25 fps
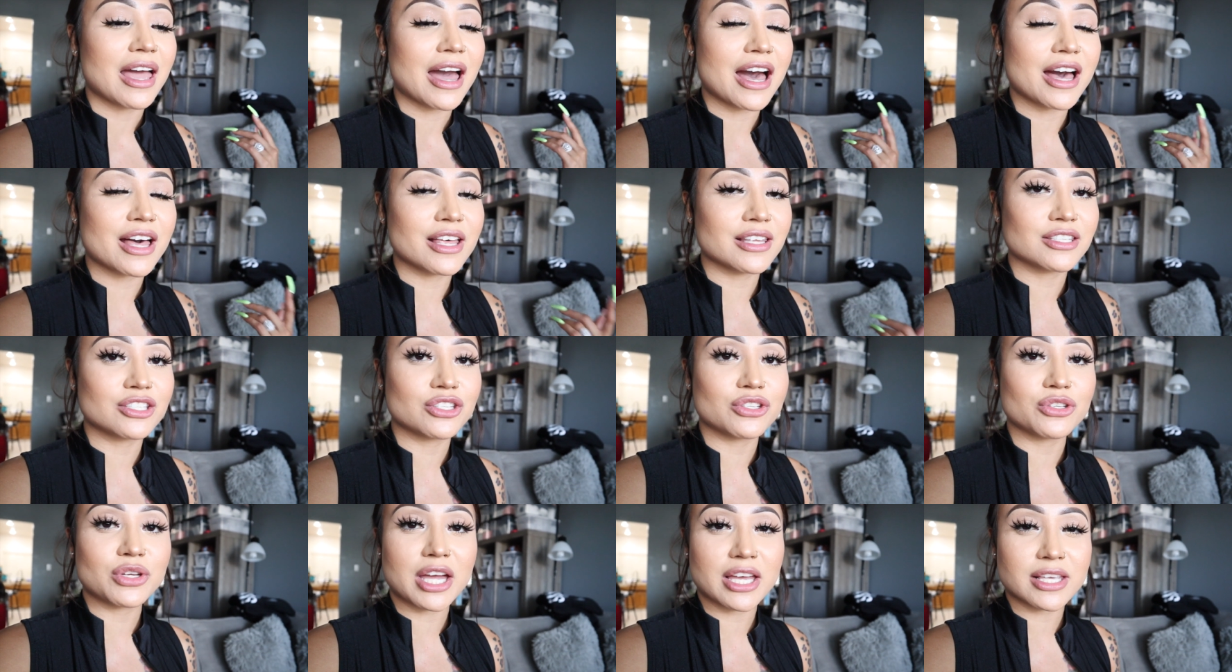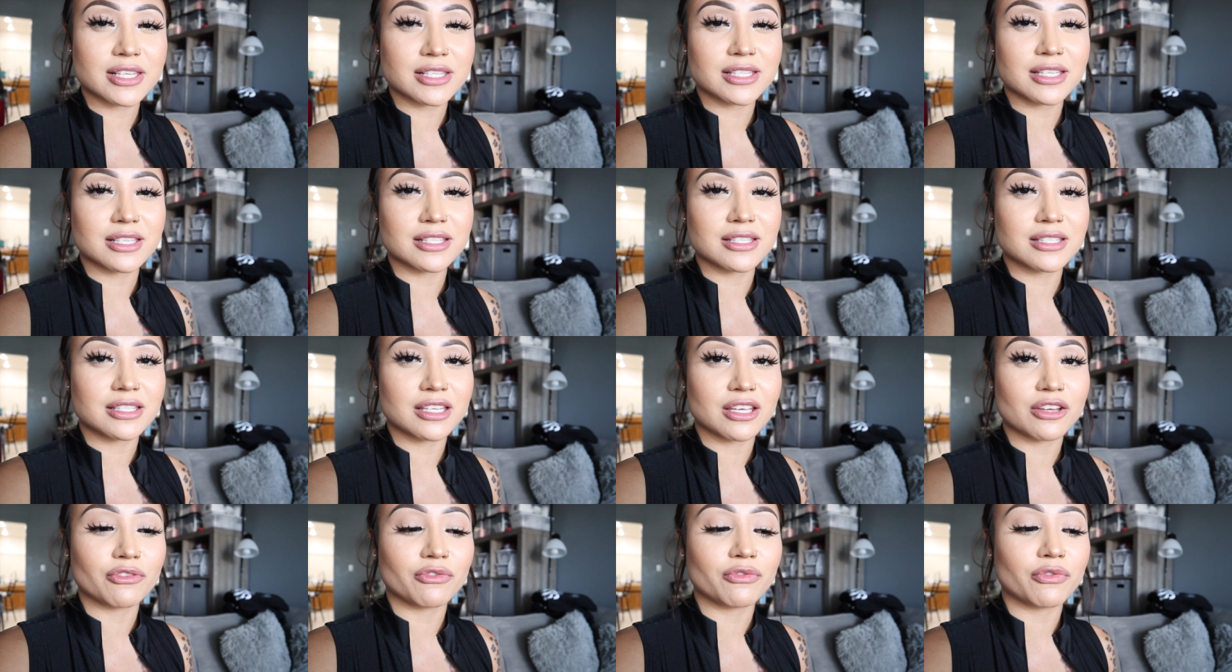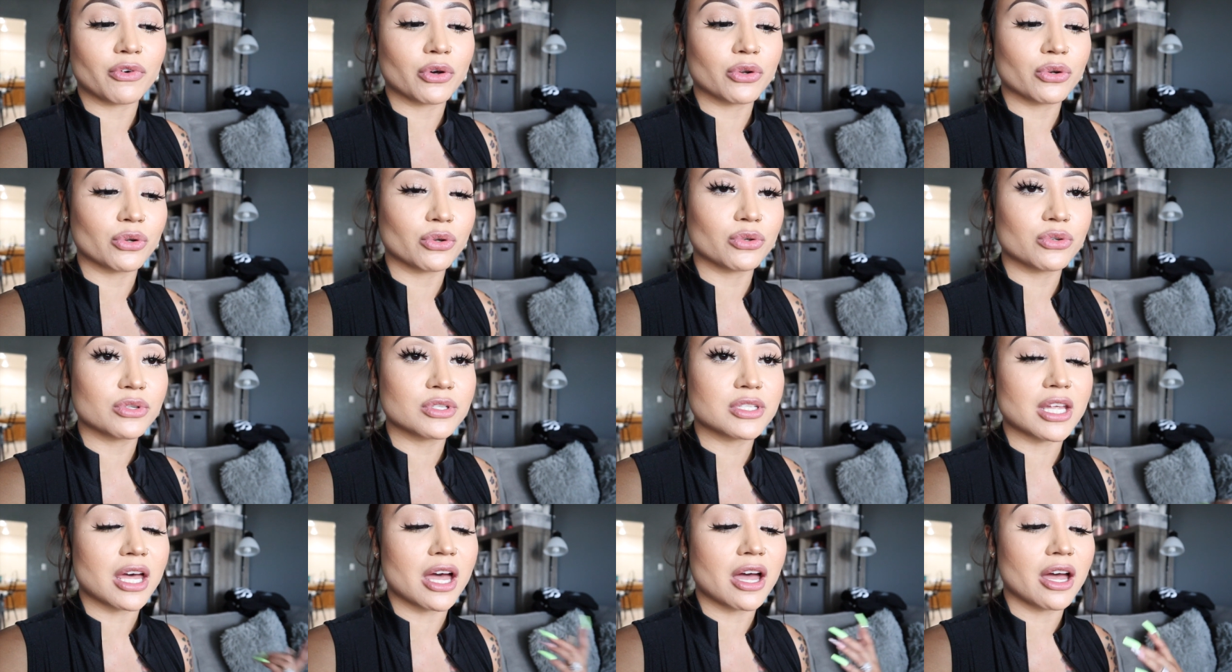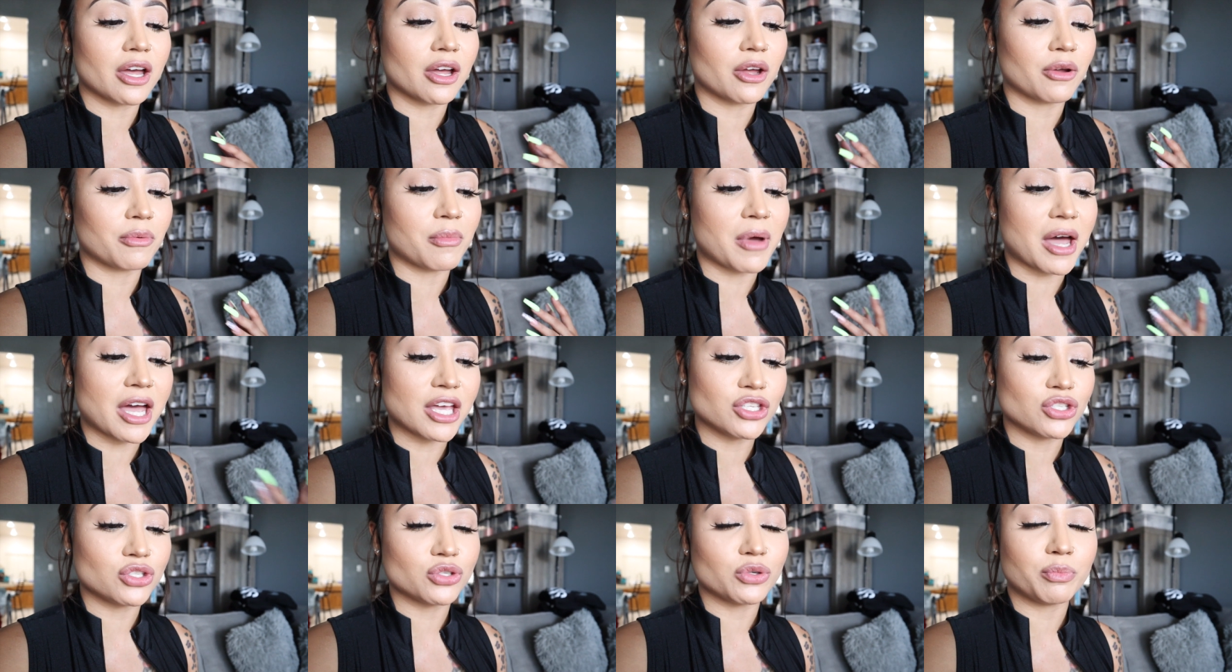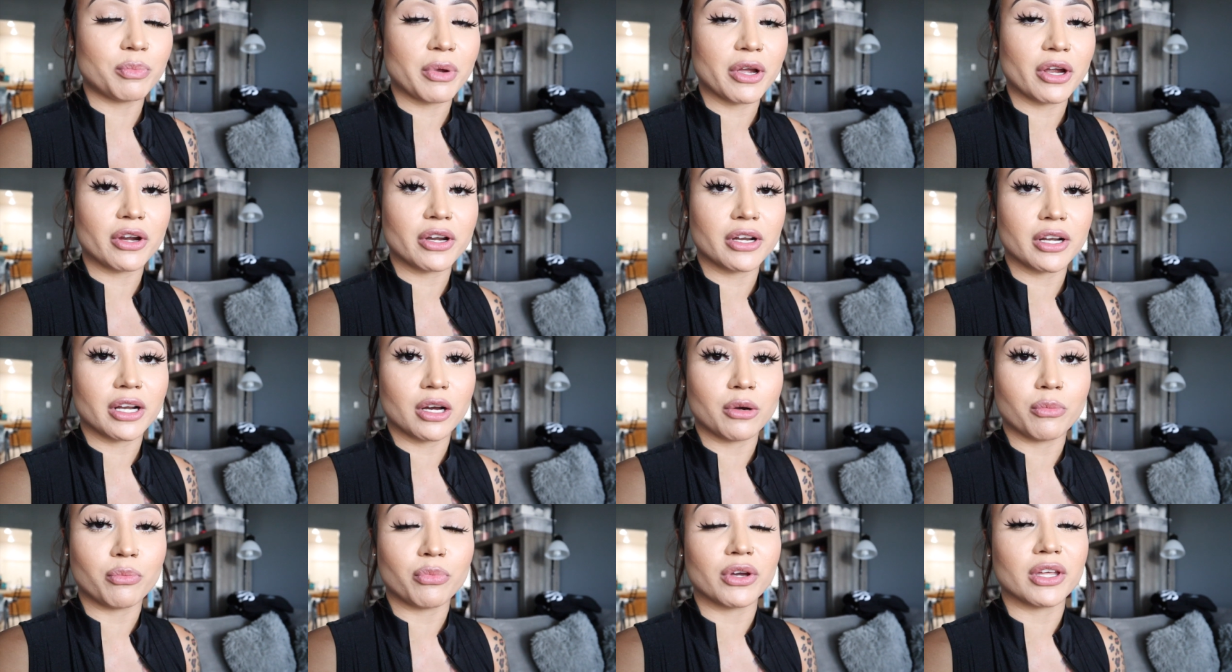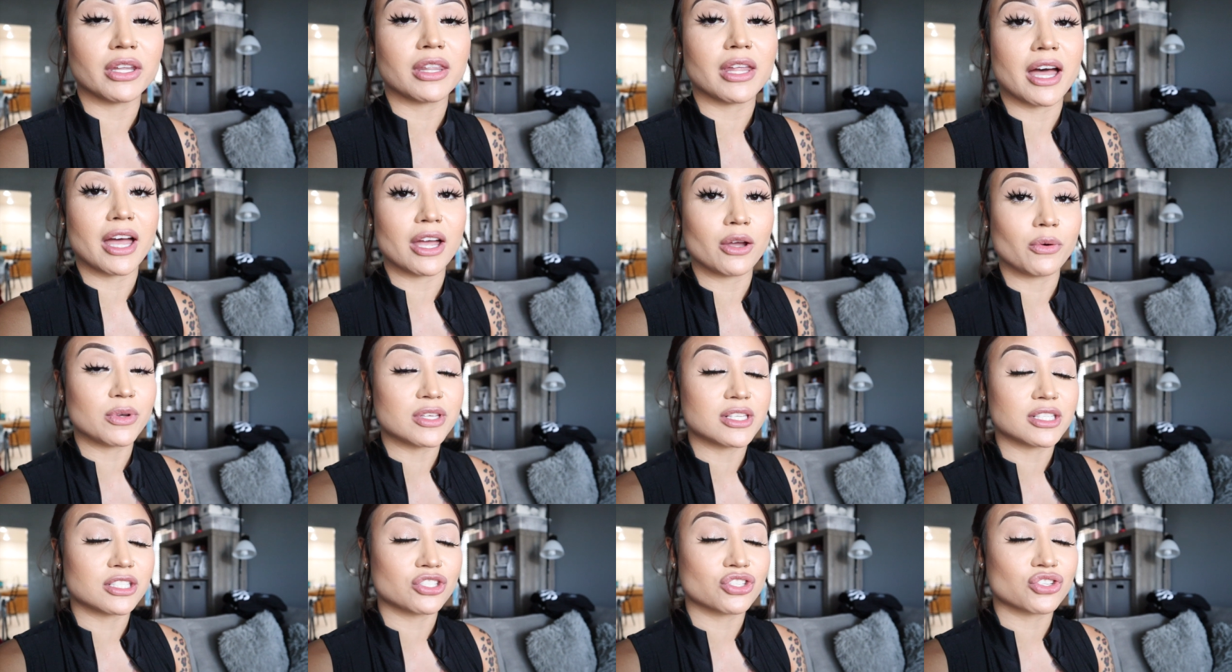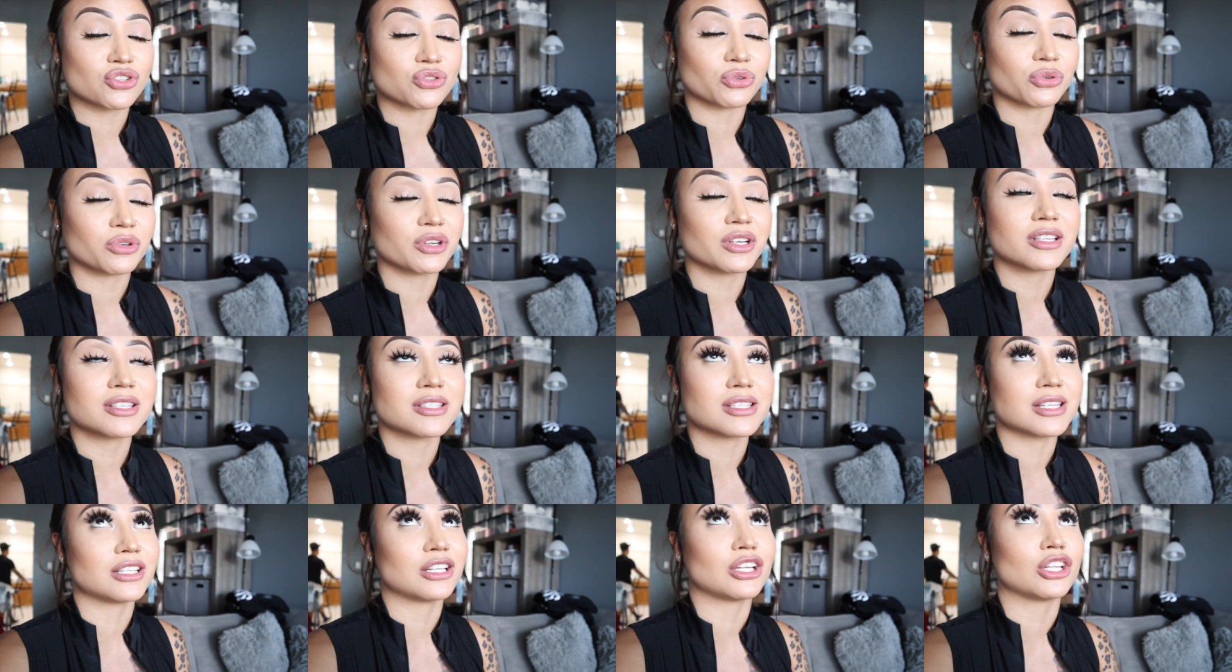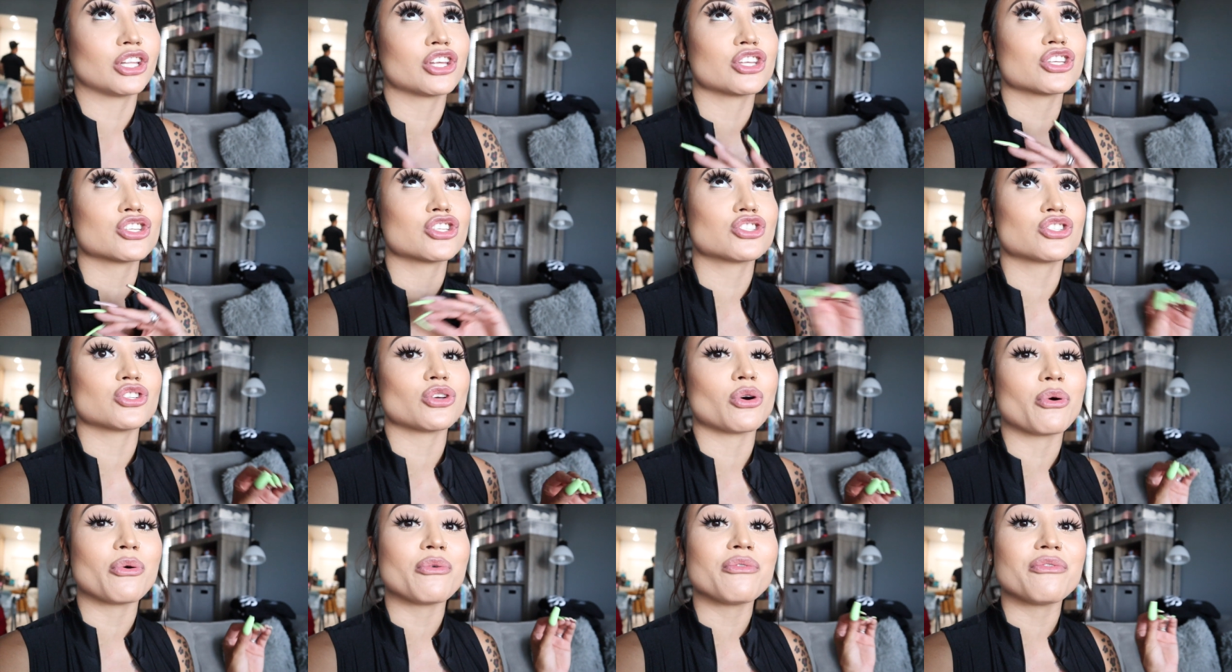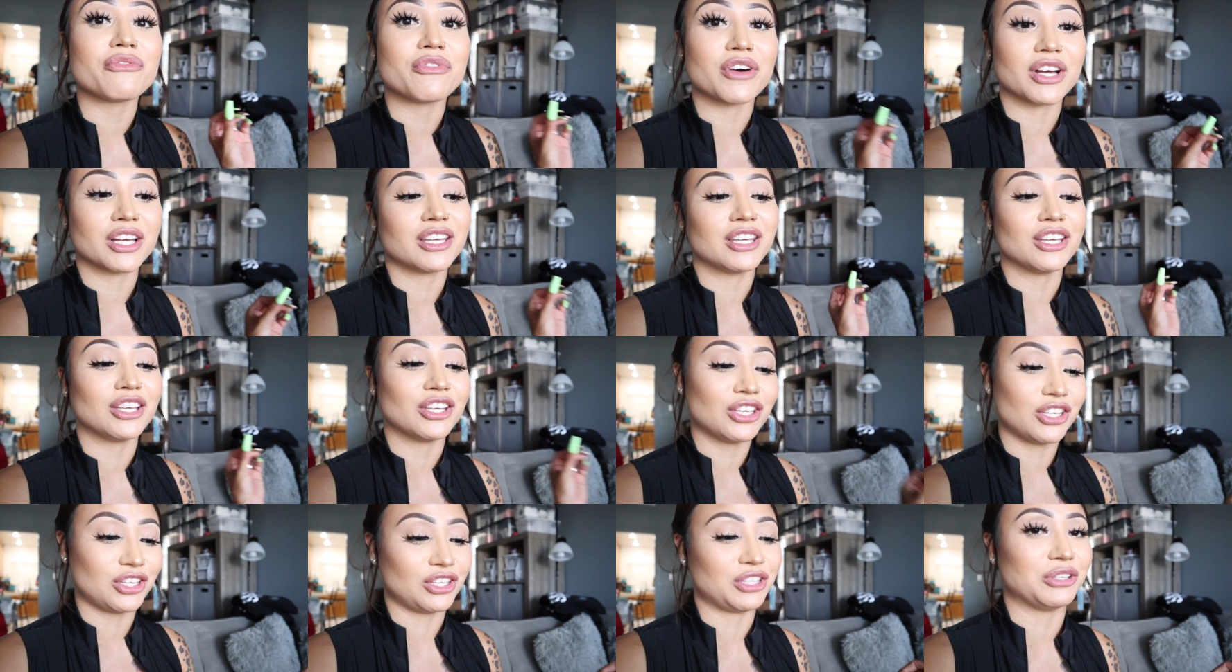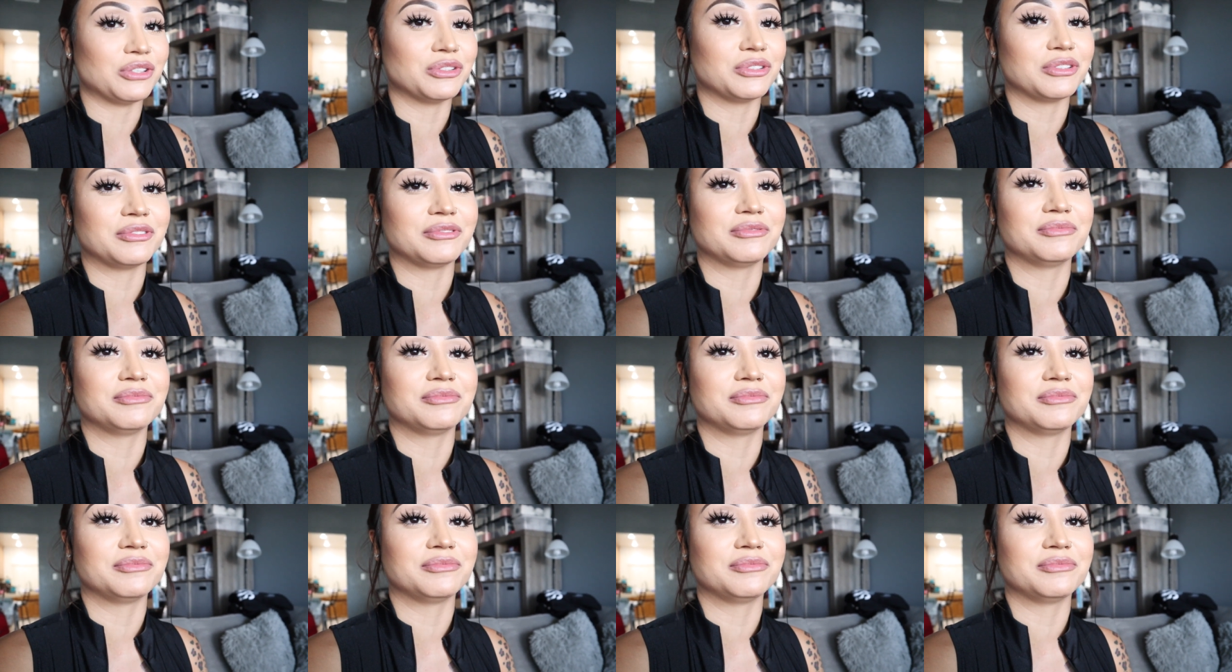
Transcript: as you guys can see in photos um, I do pair it up with high-waisted shorts and it looks so fucking cute.